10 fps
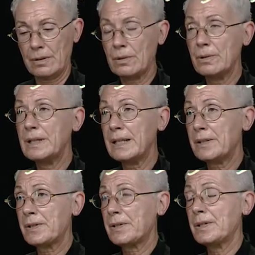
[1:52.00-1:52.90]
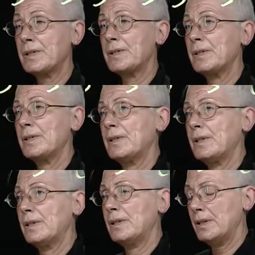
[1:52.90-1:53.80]
collected
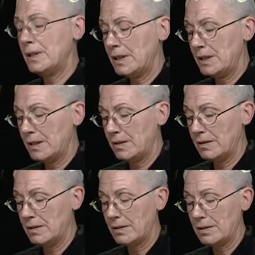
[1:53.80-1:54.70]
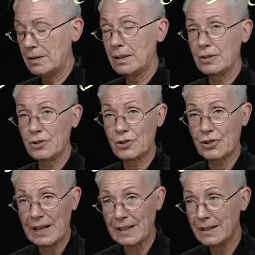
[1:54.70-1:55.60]
in a
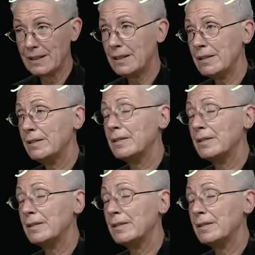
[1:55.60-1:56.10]
channel,